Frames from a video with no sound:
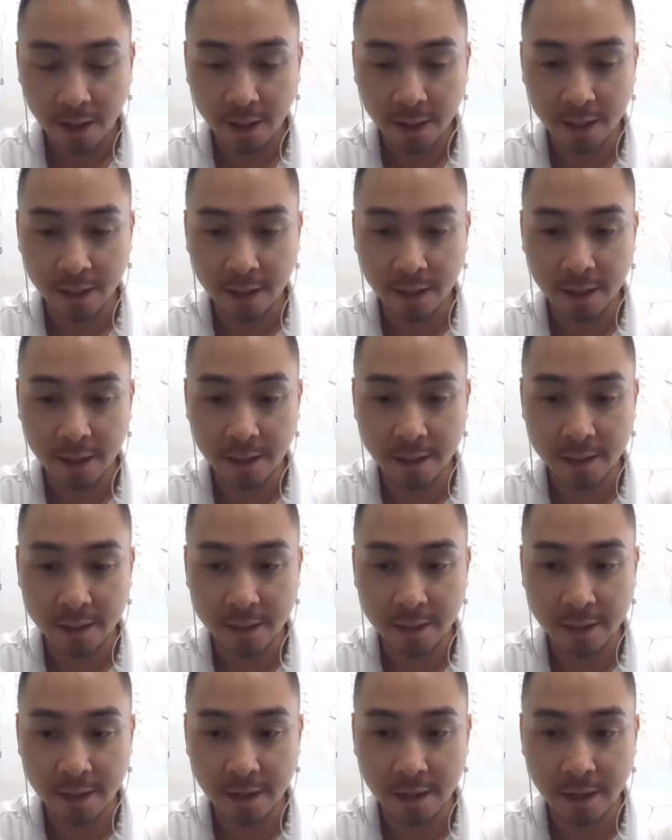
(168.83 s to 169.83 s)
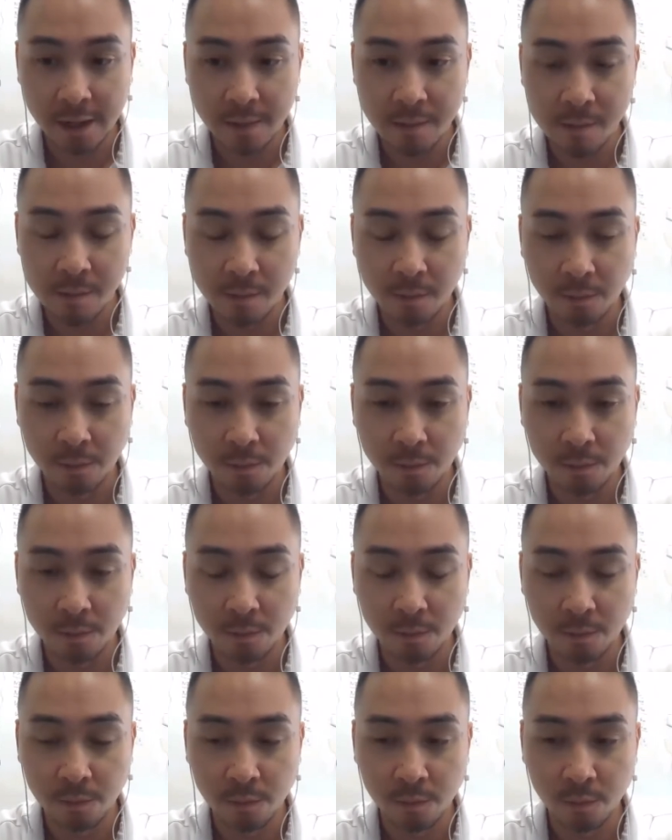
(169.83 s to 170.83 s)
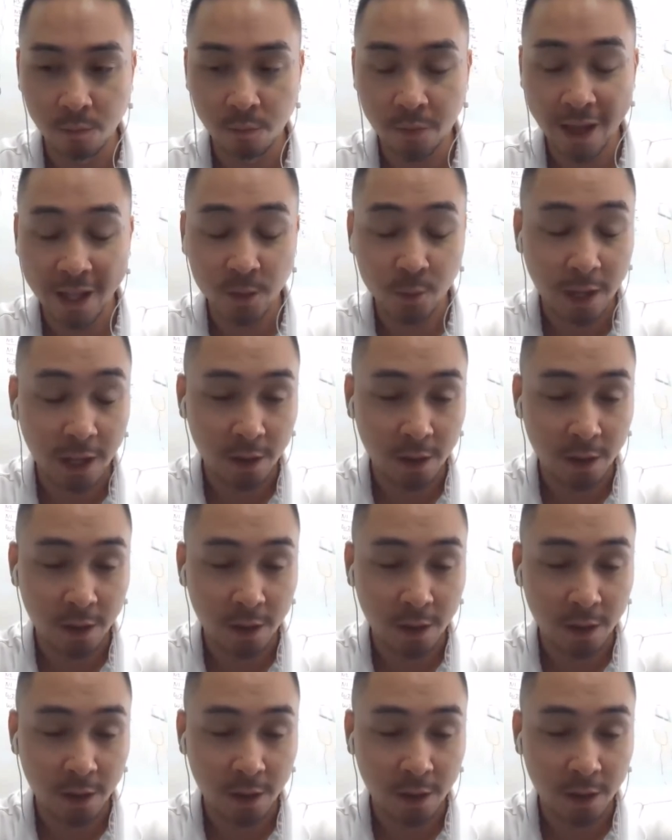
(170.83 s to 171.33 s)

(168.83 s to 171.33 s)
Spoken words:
And that's